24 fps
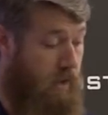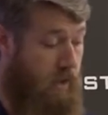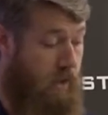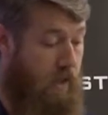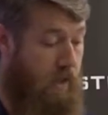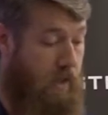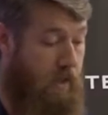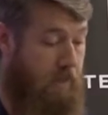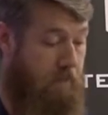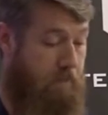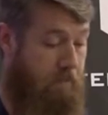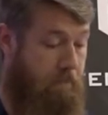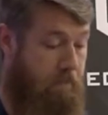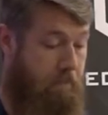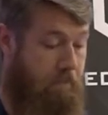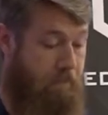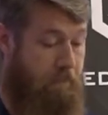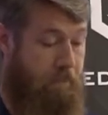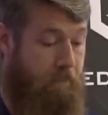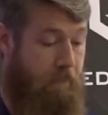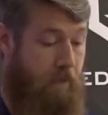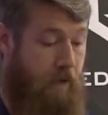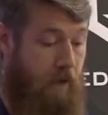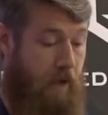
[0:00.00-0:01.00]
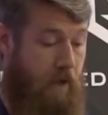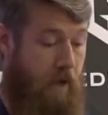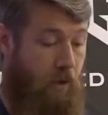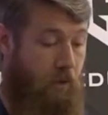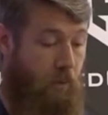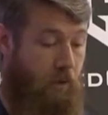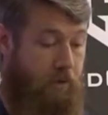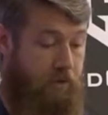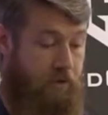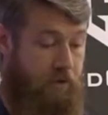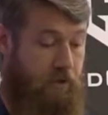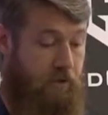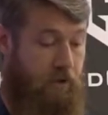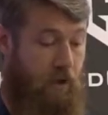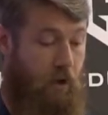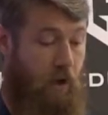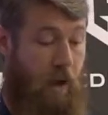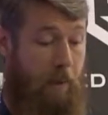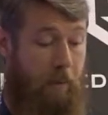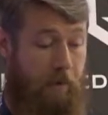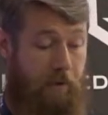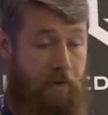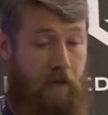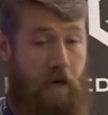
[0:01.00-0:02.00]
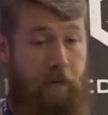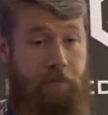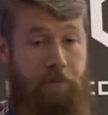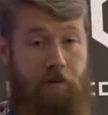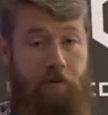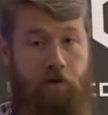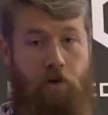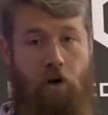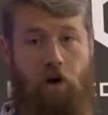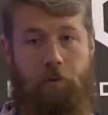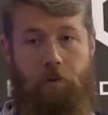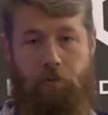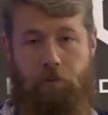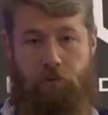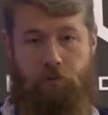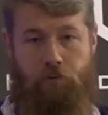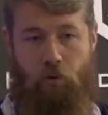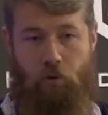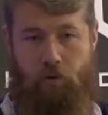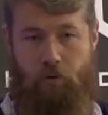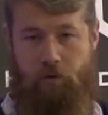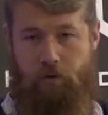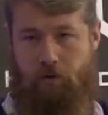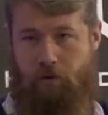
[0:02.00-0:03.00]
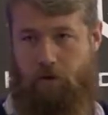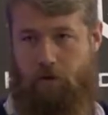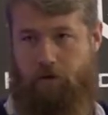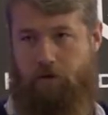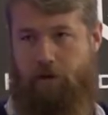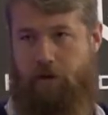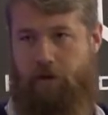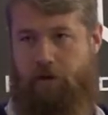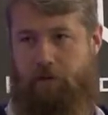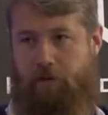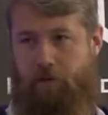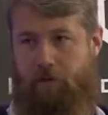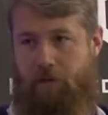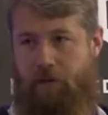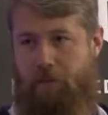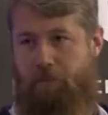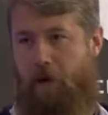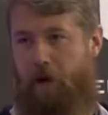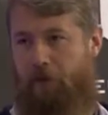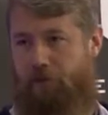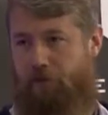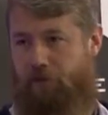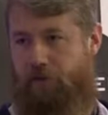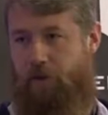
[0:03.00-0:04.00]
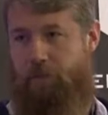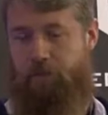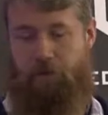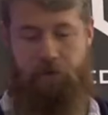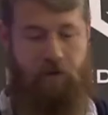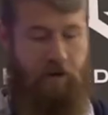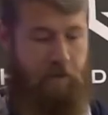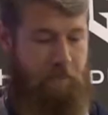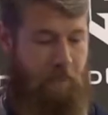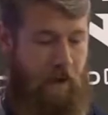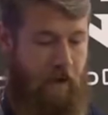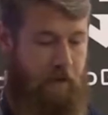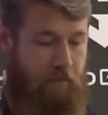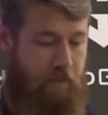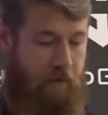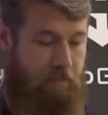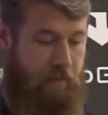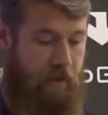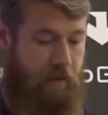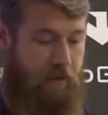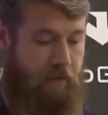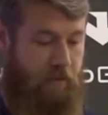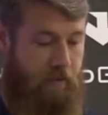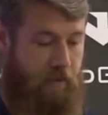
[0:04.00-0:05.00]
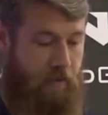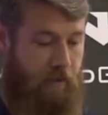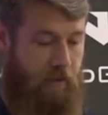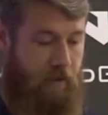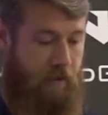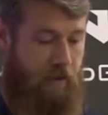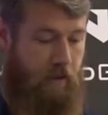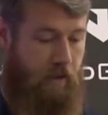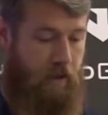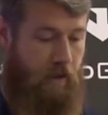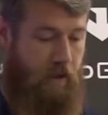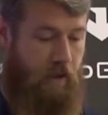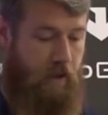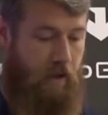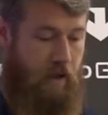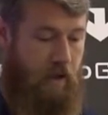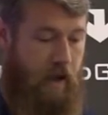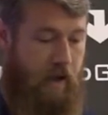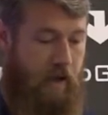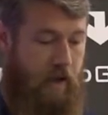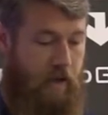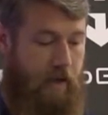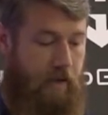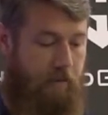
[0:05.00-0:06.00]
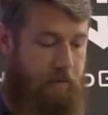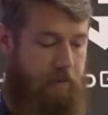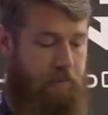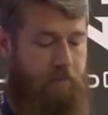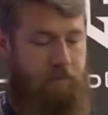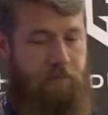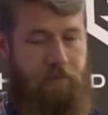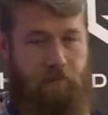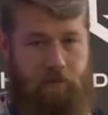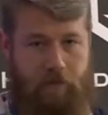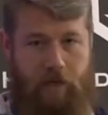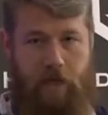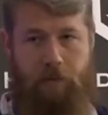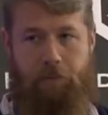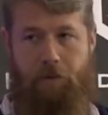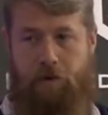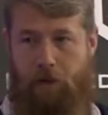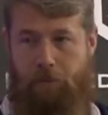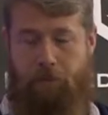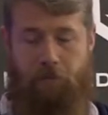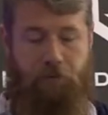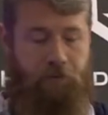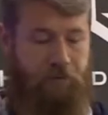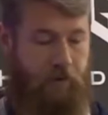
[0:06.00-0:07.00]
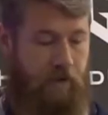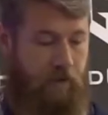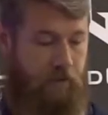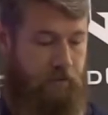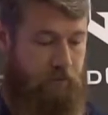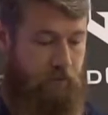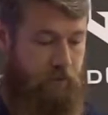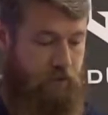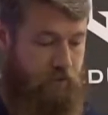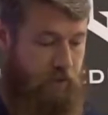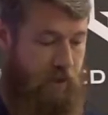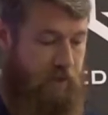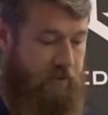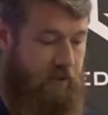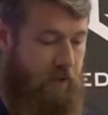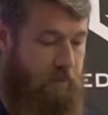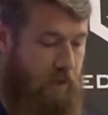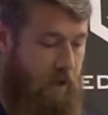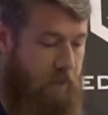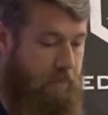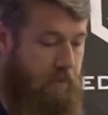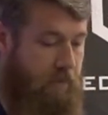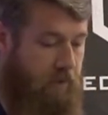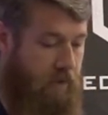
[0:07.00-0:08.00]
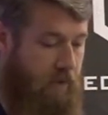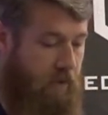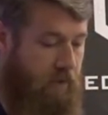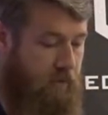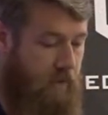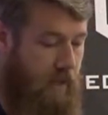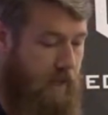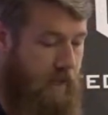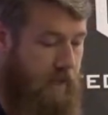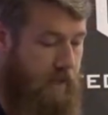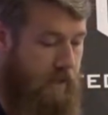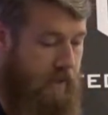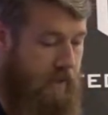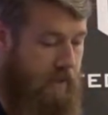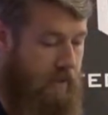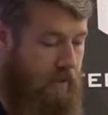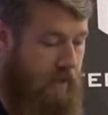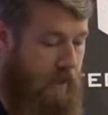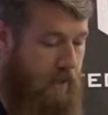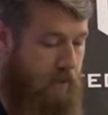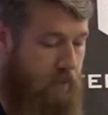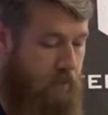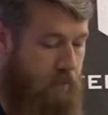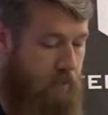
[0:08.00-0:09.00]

Um, I want to know how many times they called me before. Are they, are they bothersome? Are they a pain in my butt? Uh, and I keep a couple things for tracing purposes. I, I